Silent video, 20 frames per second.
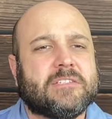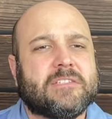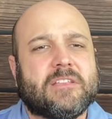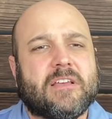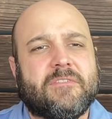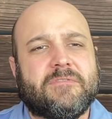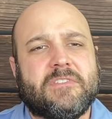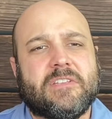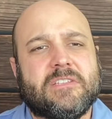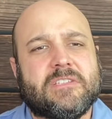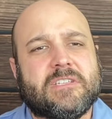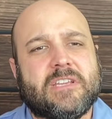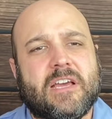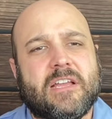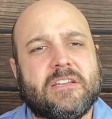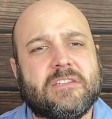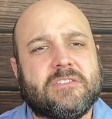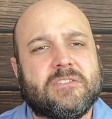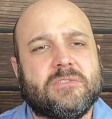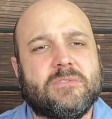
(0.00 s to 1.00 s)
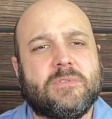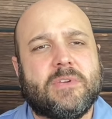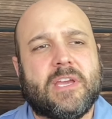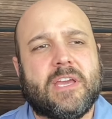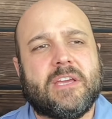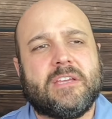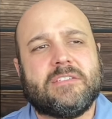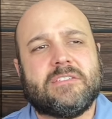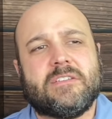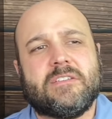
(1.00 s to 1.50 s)
stuffed inside a
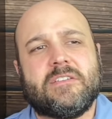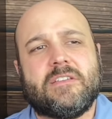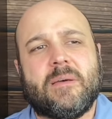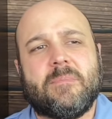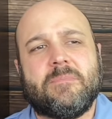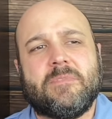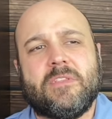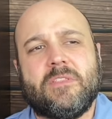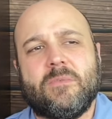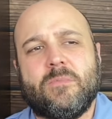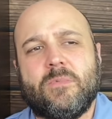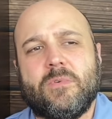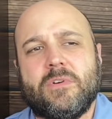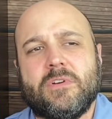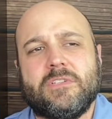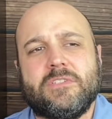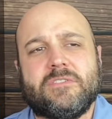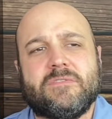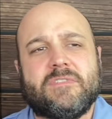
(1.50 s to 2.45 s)
suitcase, and dumped in the woods,